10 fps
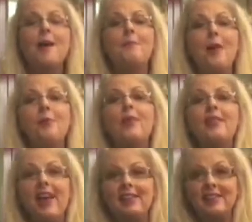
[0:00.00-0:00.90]
But when
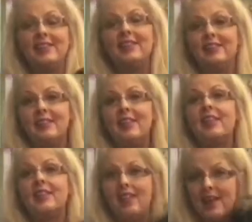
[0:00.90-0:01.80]
they didn't,
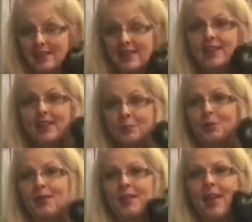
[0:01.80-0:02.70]
they did get put
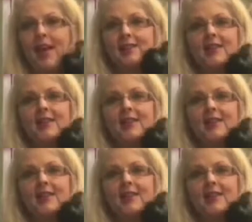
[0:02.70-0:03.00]
in that.